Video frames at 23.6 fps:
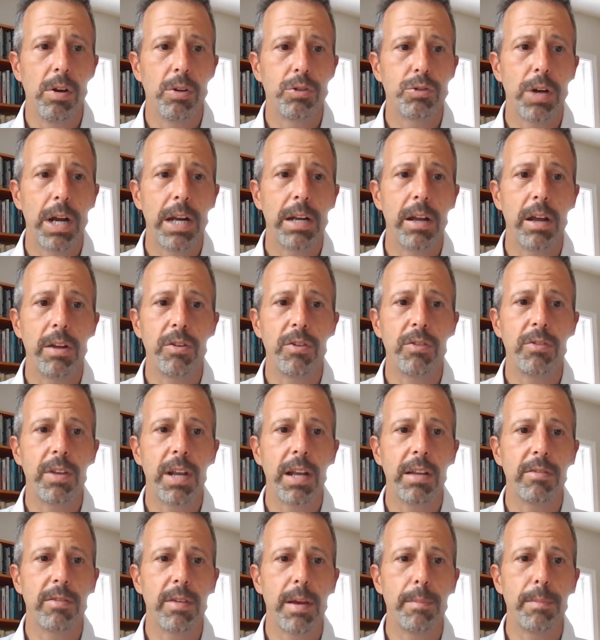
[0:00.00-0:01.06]
try to
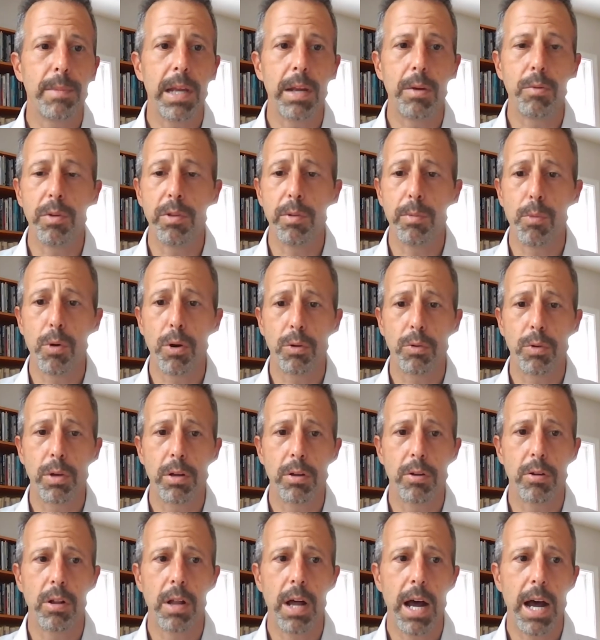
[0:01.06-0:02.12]
understand something with a more
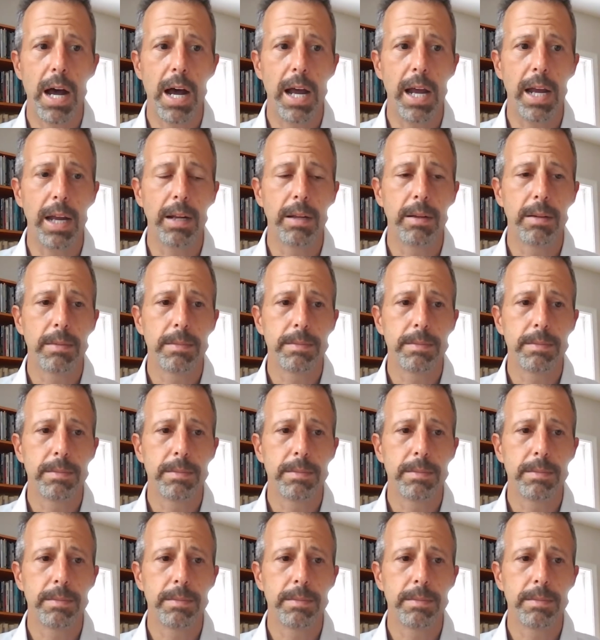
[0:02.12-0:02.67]
critical eye.